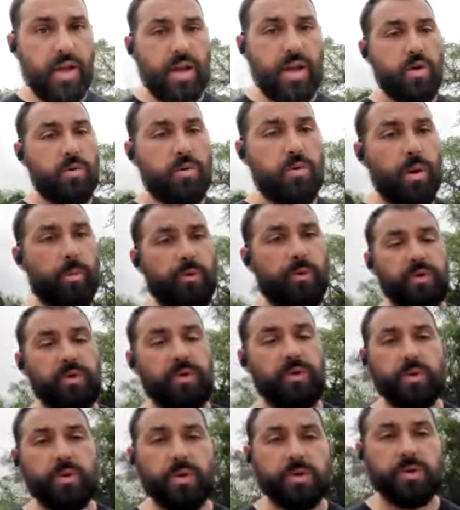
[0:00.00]
Remember, if you're
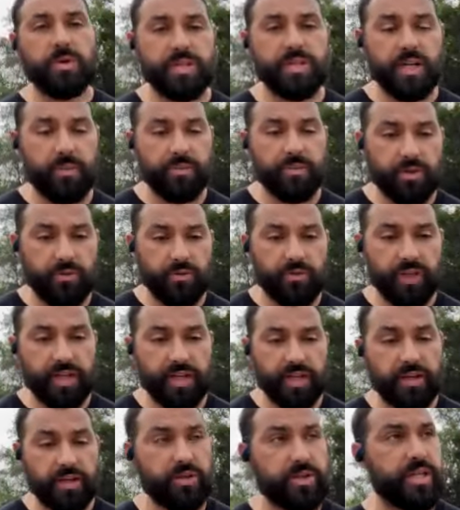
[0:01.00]
doing those sit-ups and you're flinging
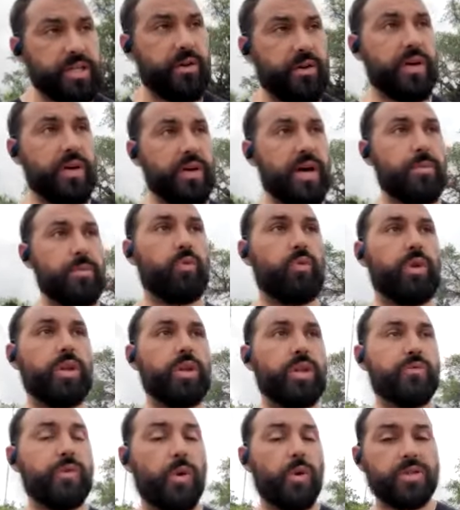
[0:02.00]
yourself up, really
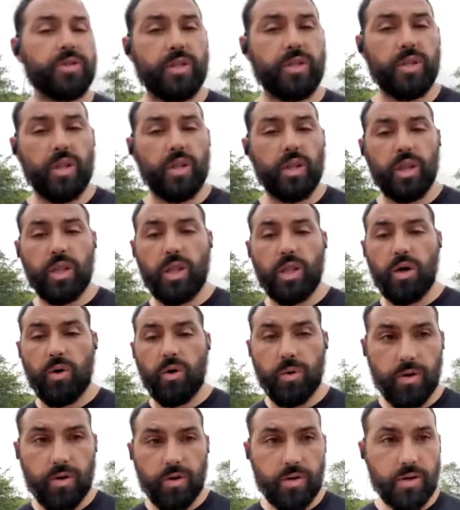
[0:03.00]
focus on the
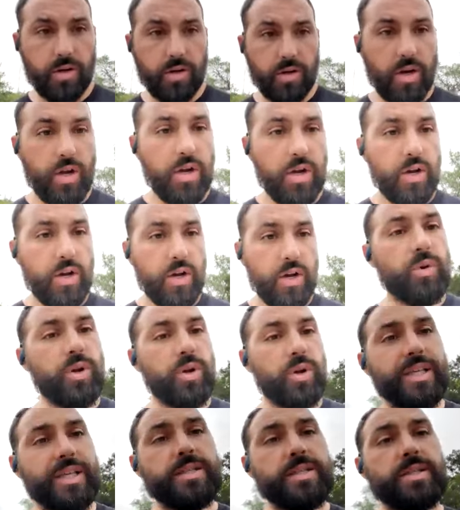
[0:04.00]
lower, really
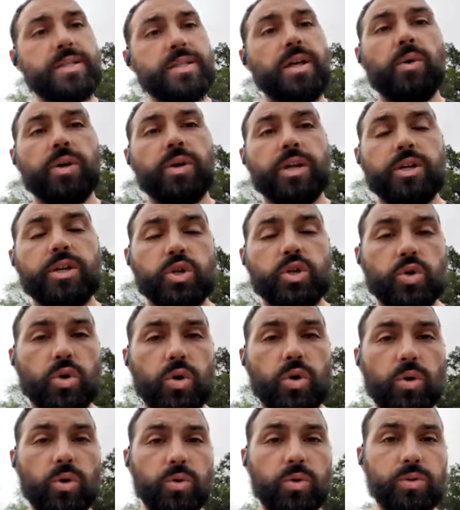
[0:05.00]
slow and
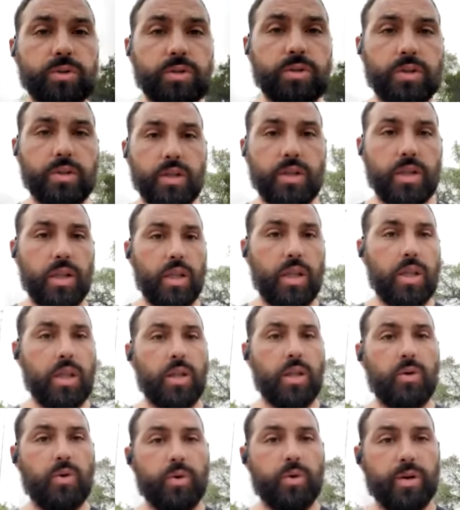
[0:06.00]
controlled.
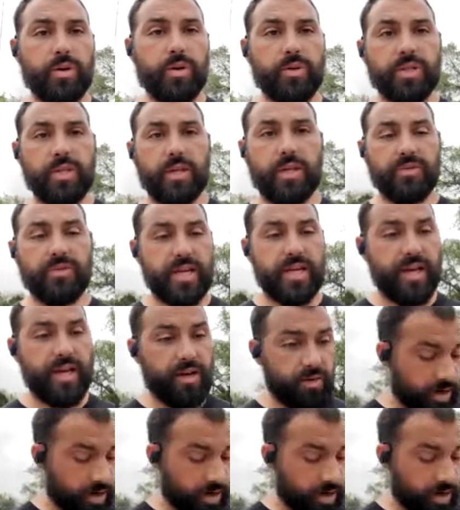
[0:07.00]
Lower yourself down.